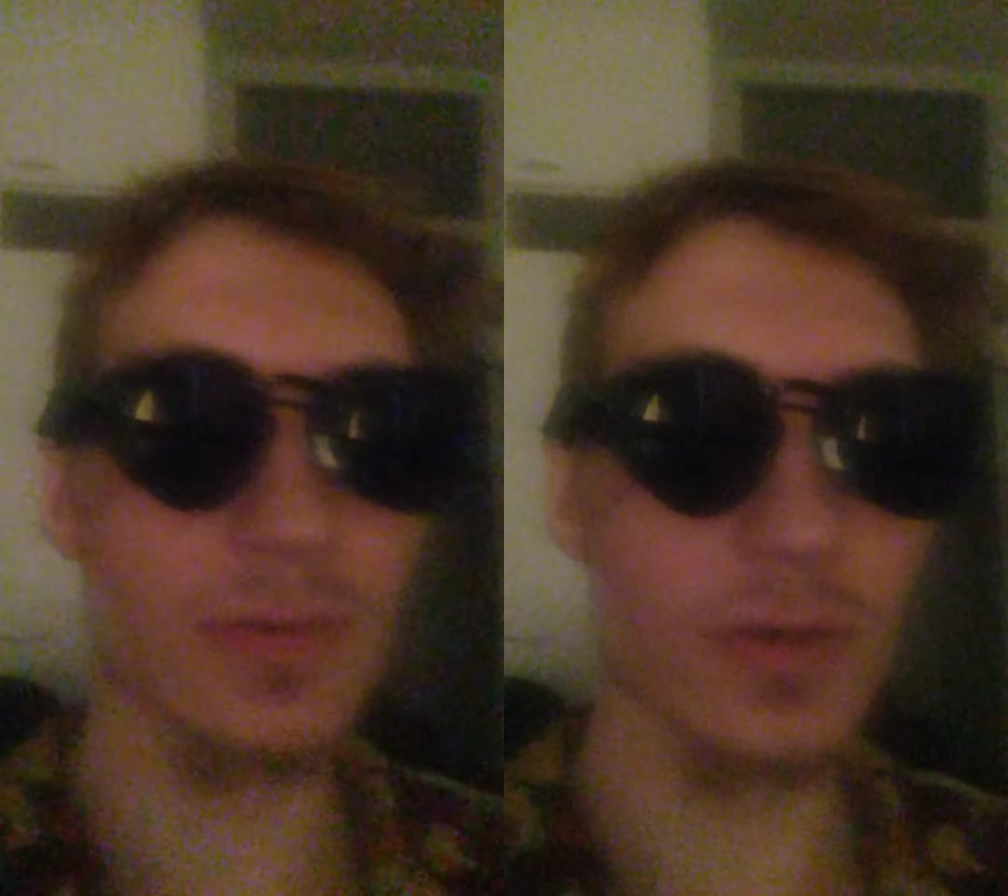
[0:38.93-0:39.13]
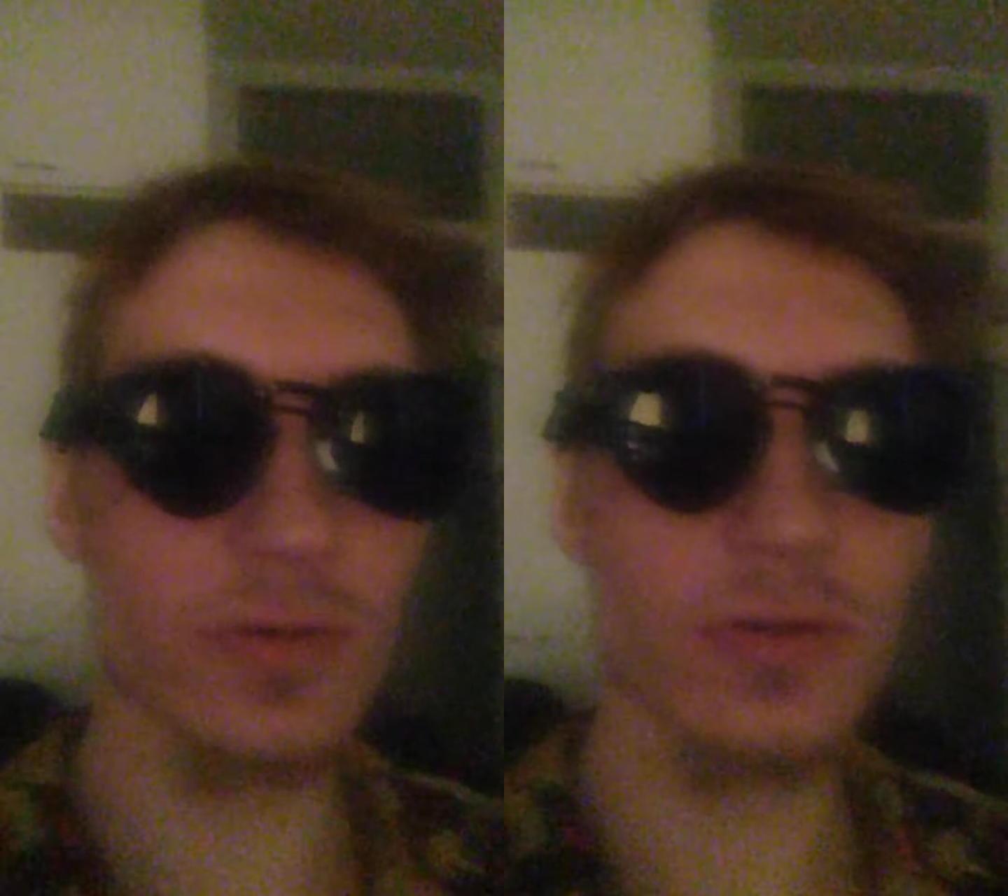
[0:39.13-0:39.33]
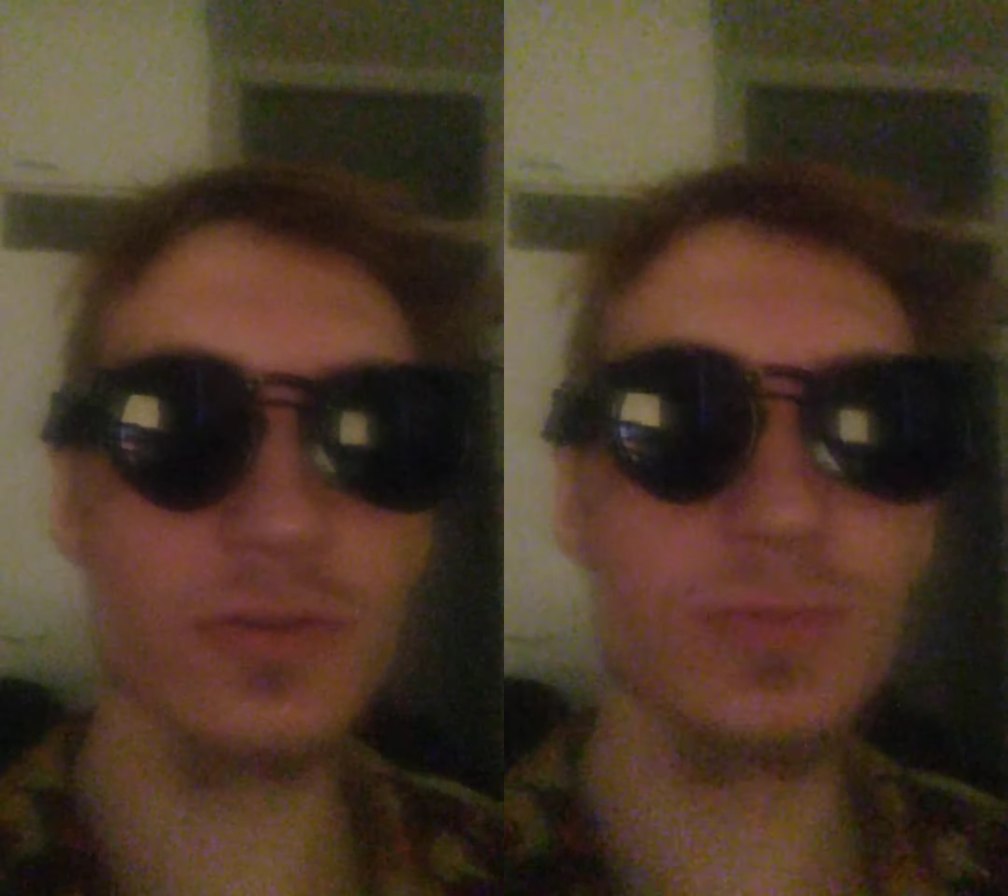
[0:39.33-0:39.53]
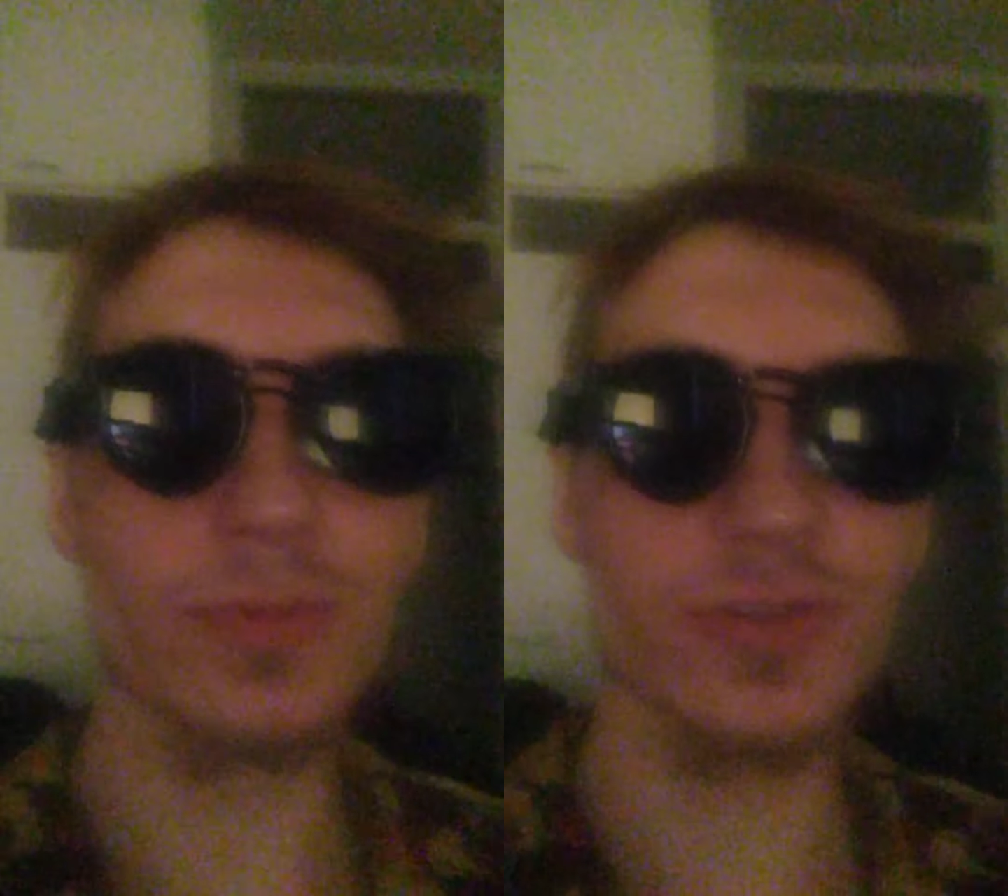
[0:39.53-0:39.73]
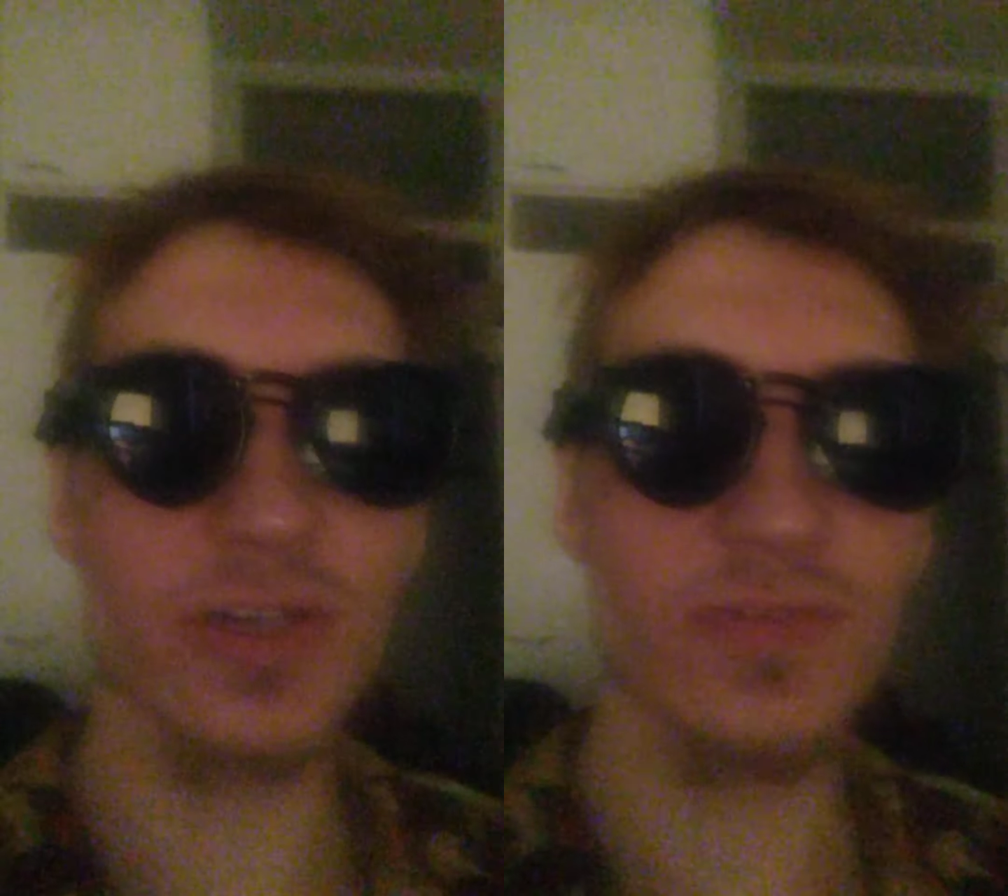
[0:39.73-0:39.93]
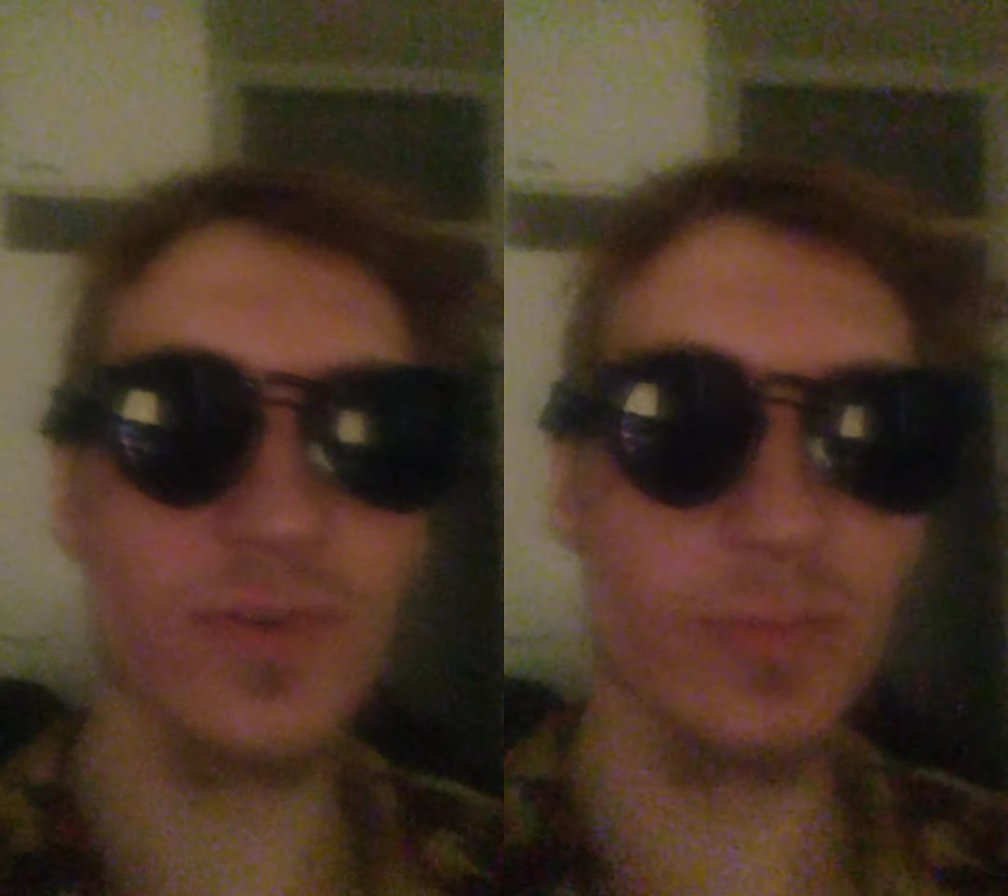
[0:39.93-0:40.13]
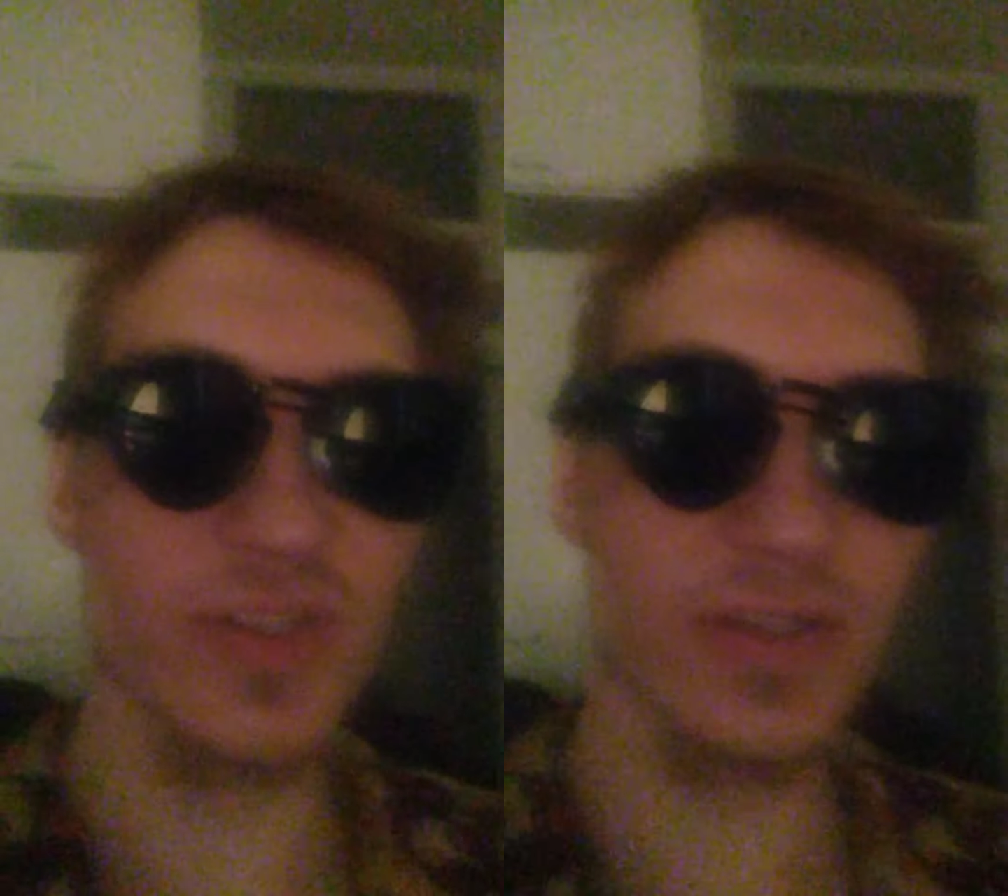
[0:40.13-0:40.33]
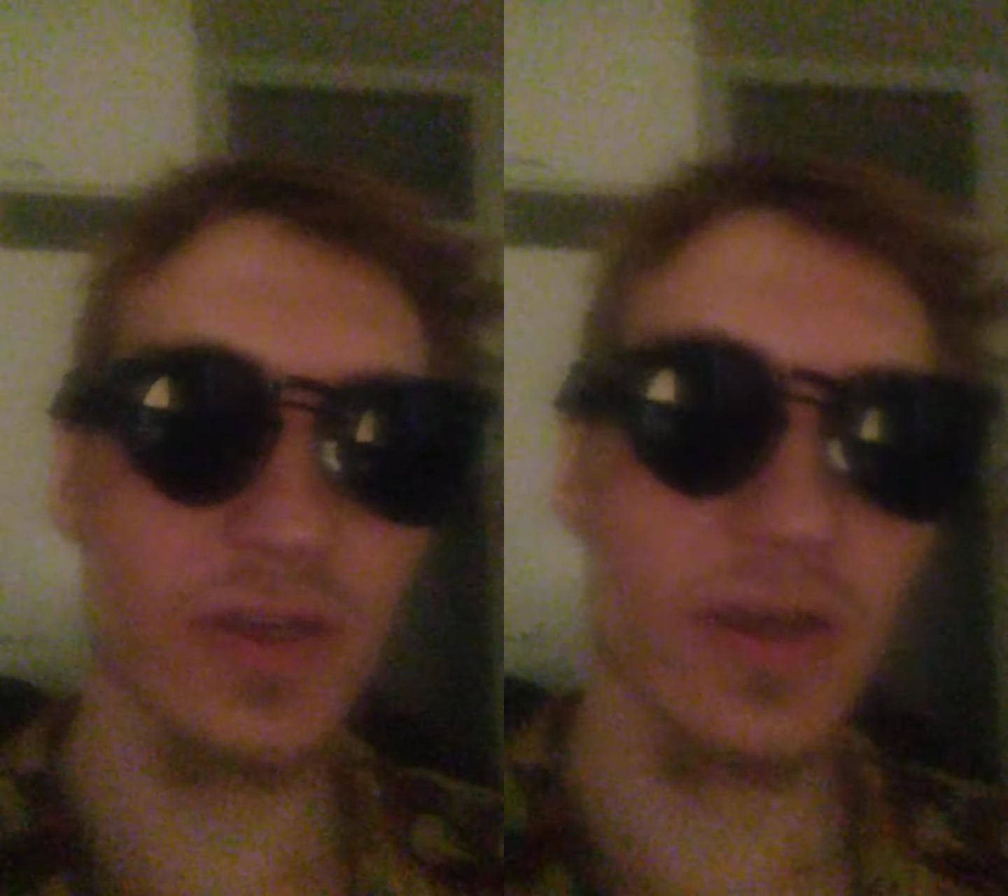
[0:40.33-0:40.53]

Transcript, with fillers: goggles protect from it.